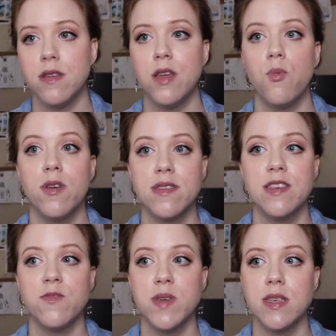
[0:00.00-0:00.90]
It wasn't
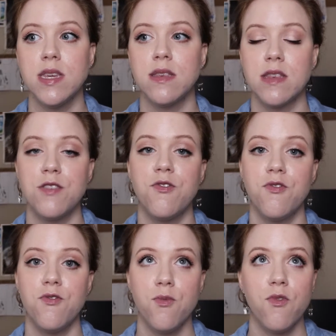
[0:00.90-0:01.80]
as busy as their,
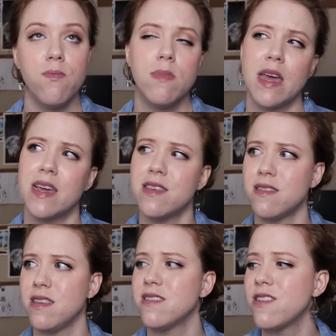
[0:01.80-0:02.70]
I
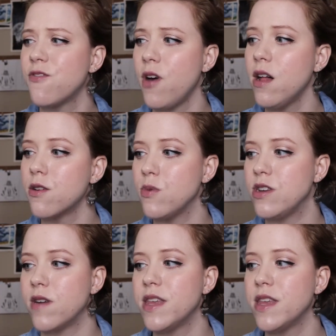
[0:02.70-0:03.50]
guess, is it a fall or winter?